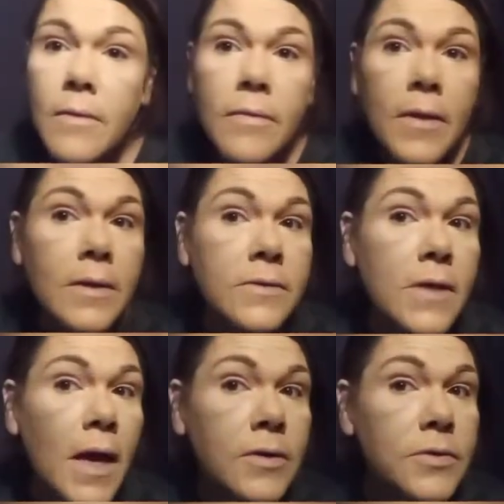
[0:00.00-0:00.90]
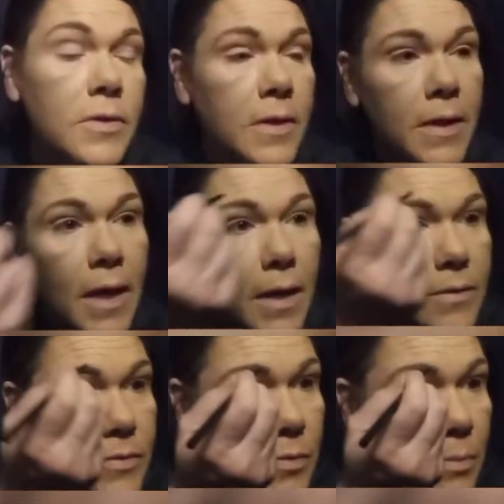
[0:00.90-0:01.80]
That's actually not
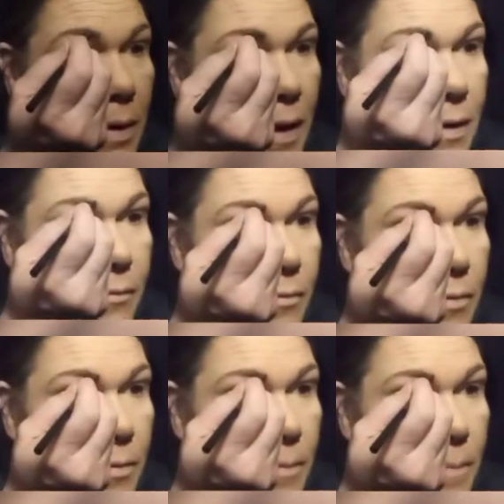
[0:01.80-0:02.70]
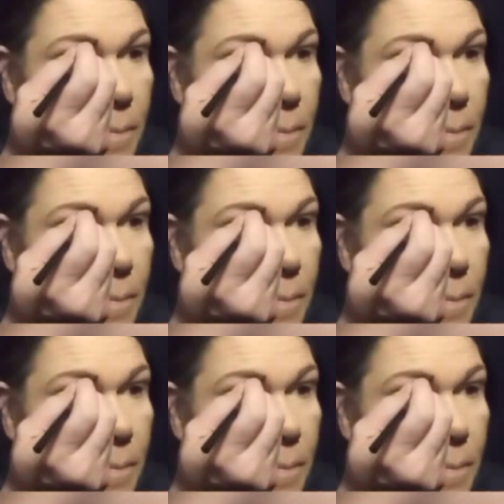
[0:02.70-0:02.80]
too bad for